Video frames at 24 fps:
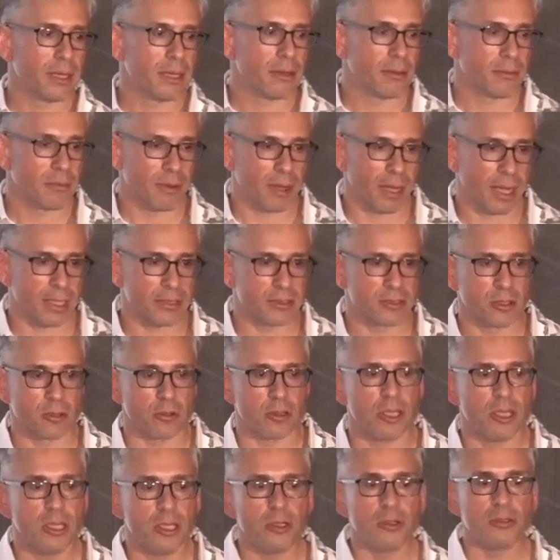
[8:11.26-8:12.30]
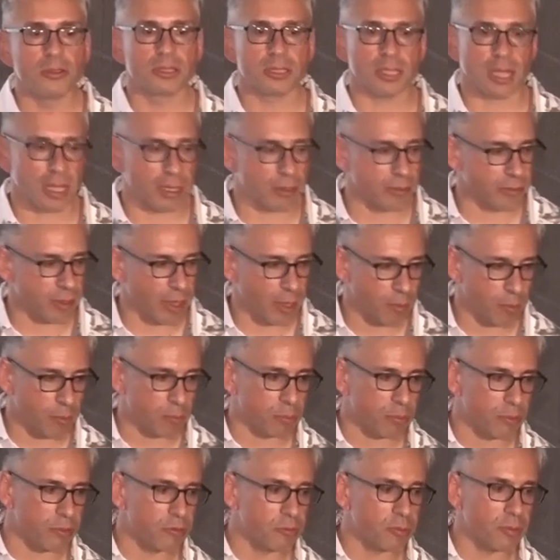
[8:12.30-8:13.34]
right? So huge cycle time
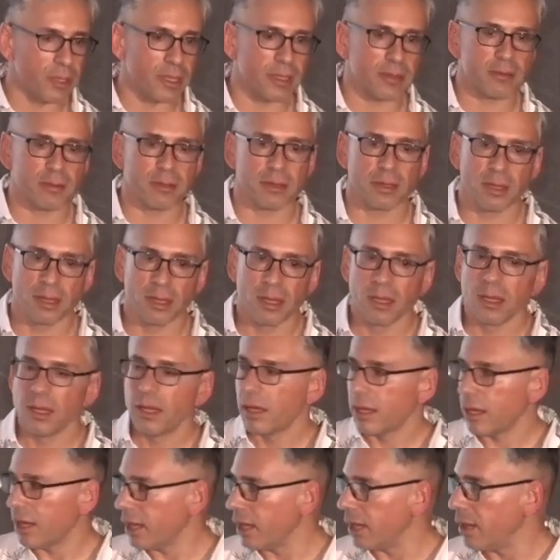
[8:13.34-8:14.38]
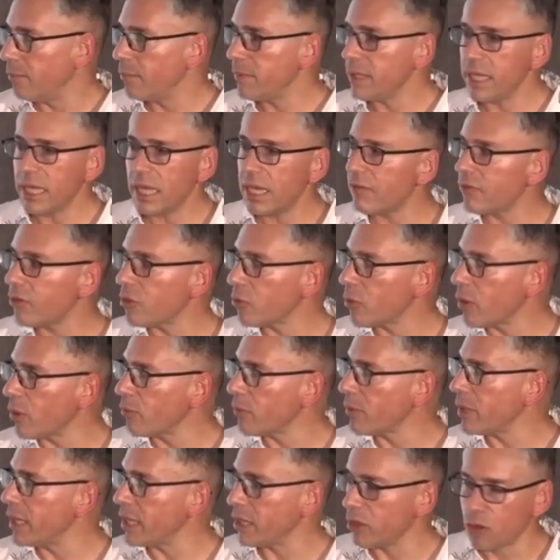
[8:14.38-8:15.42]
improvement. Um, even when
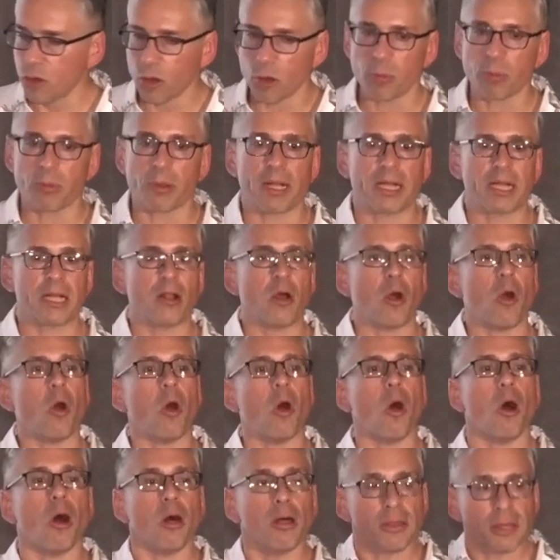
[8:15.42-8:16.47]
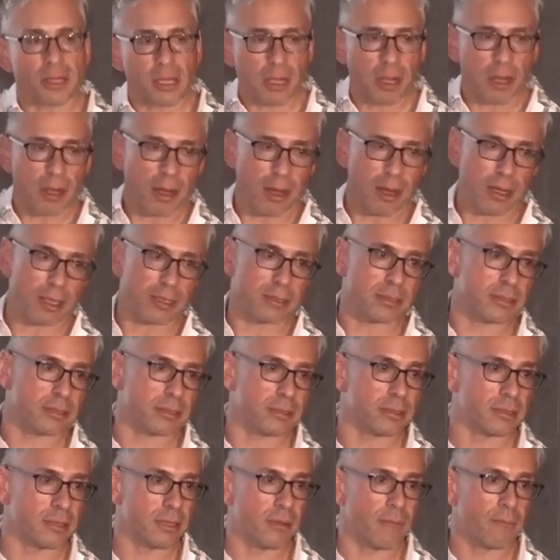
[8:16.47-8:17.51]
we incorporated all the
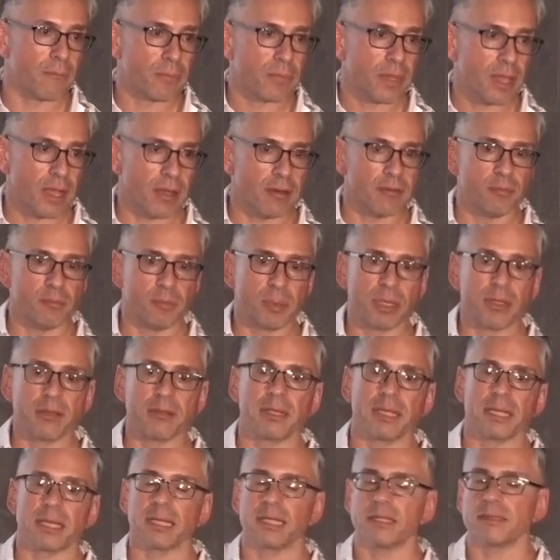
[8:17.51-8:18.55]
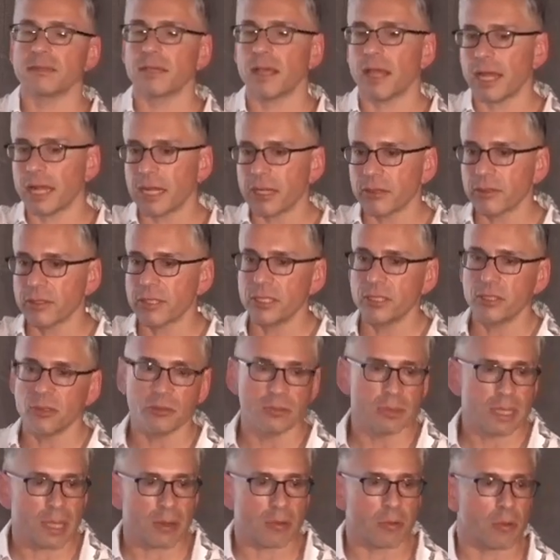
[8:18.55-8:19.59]
costs of building an entirely new
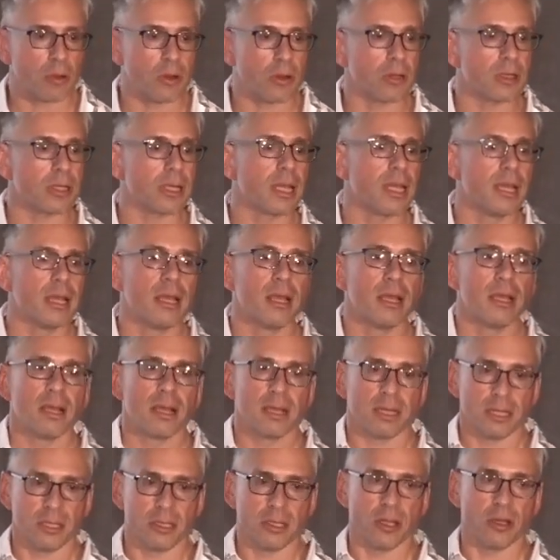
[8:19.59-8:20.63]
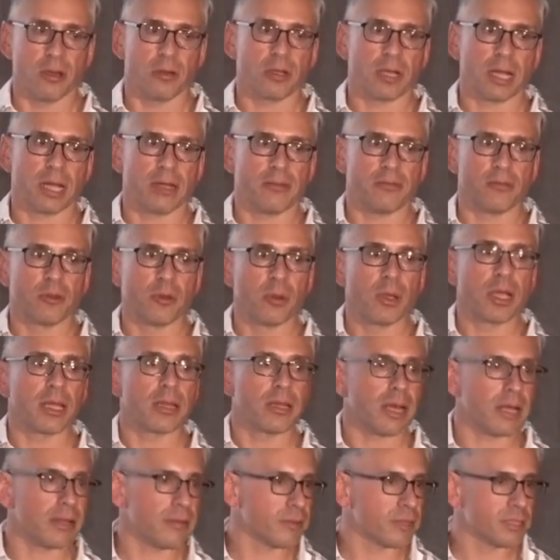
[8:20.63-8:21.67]
network, you know, kind of doing a
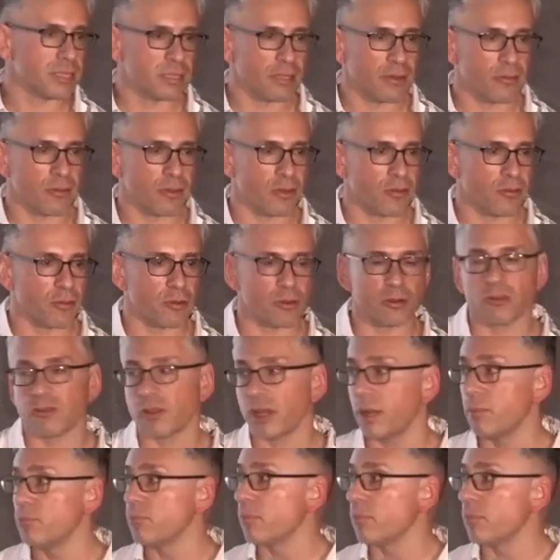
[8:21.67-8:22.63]
lot of this stuff for the first time,